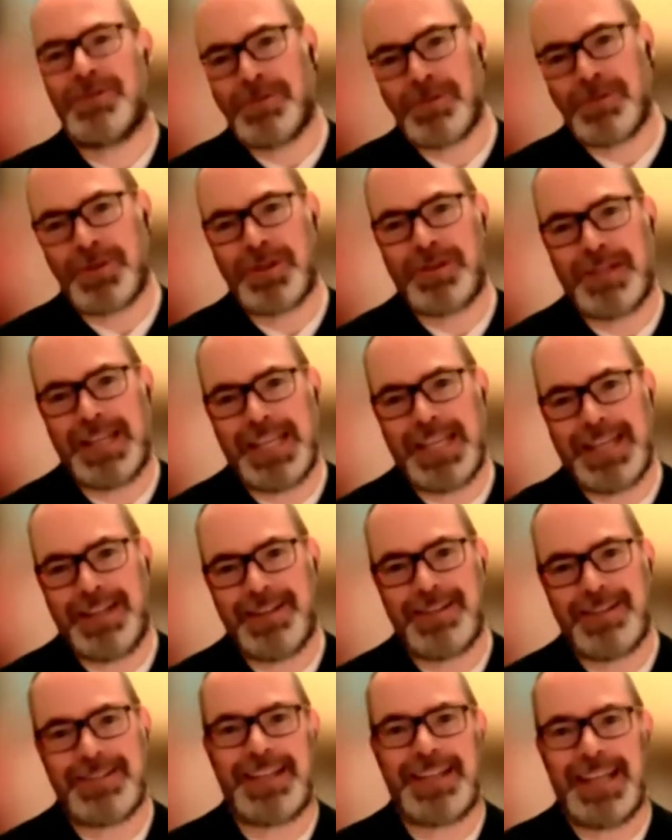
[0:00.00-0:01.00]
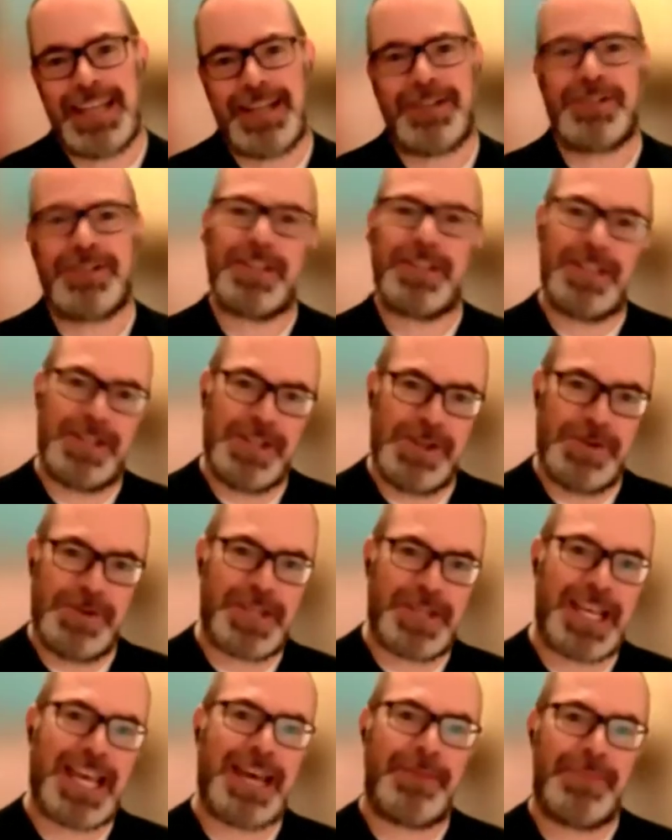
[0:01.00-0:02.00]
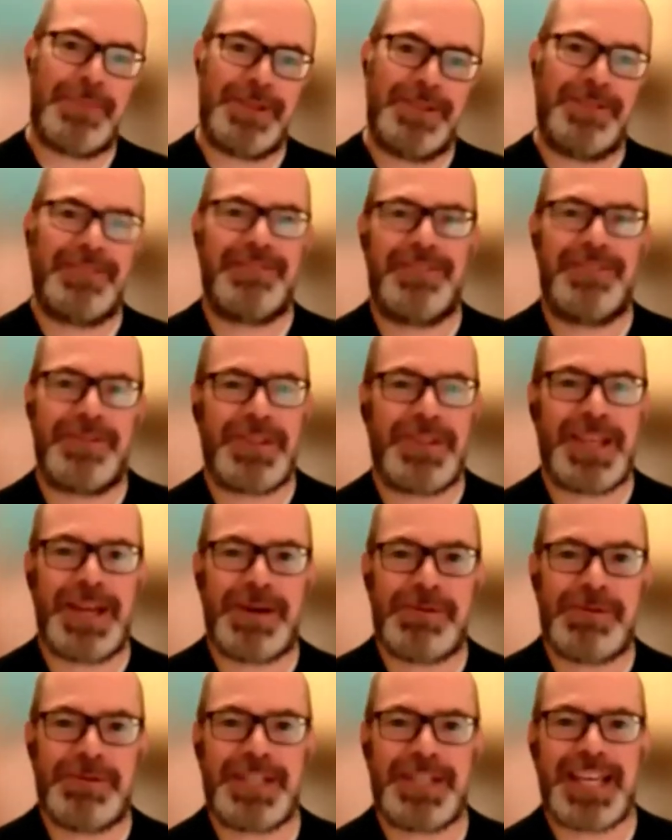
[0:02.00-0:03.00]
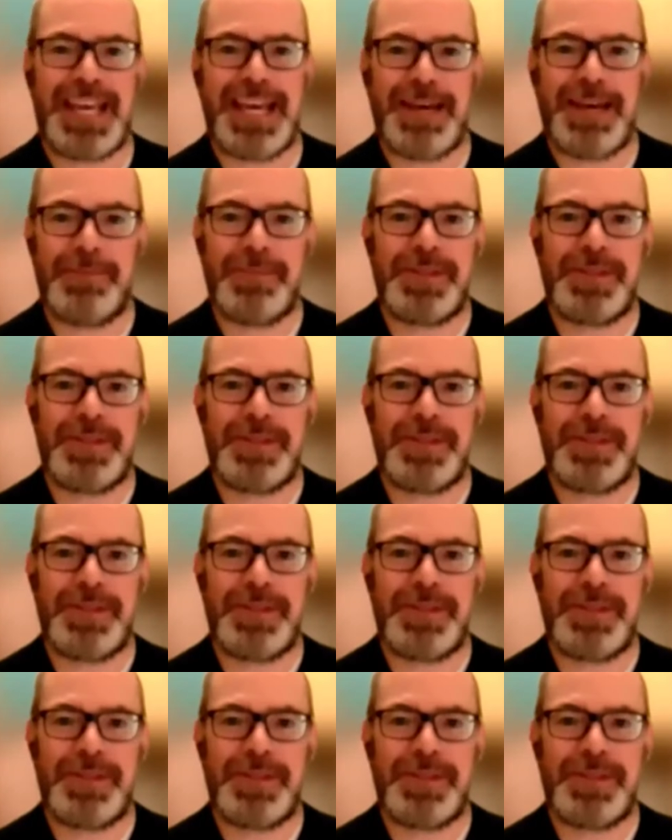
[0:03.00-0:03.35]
all the links link to the new tab and not the old tab.